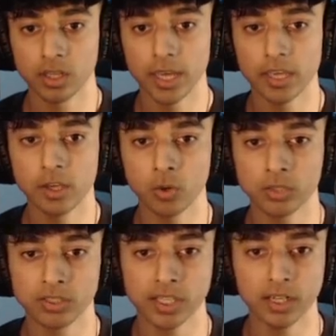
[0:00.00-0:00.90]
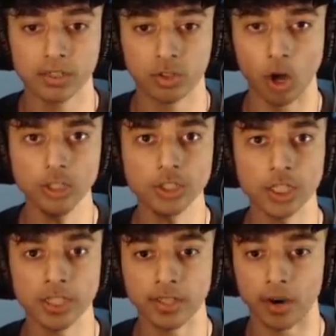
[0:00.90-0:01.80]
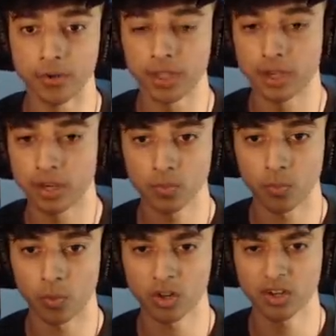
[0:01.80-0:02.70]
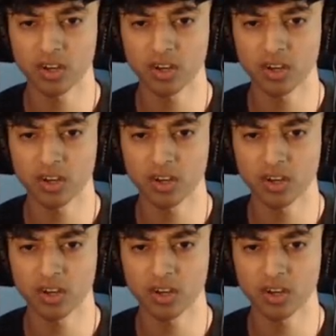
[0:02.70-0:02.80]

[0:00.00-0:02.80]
Hey, yo, there's like a dungeon down here. Water?